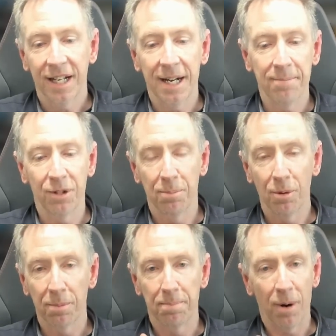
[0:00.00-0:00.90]
to
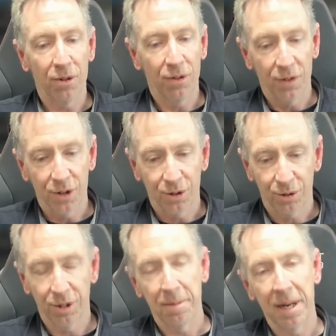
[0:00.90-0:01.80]
put both of those
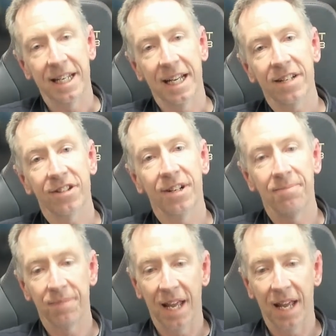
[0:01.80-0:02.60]
through the main test